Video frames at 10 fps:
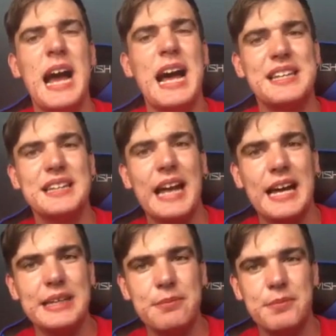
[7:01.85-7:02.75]
add
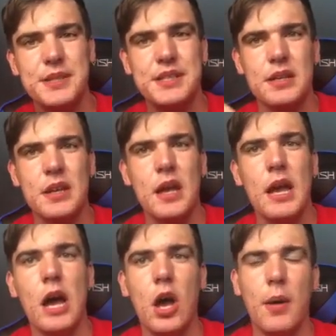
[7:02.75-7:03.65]
games.
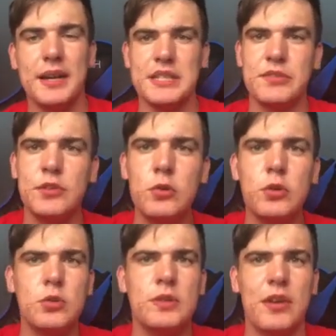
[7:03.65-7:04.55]
And there's a few that
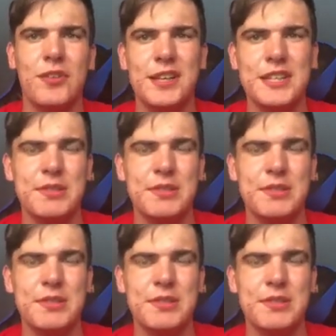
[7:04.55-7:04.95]
you definitely need